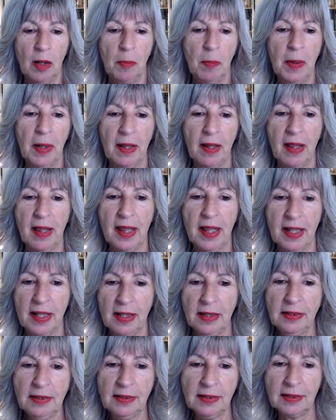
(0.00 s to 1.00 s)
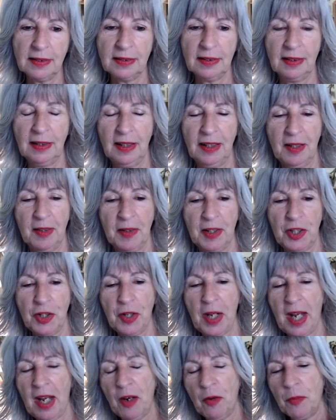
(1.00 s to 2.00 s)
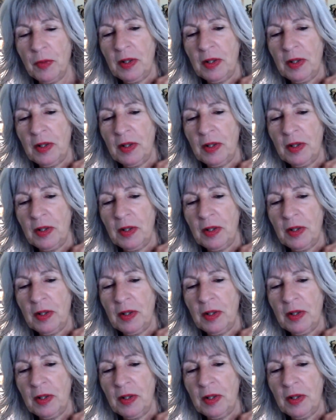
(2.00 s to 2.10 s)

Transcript: But this, you can't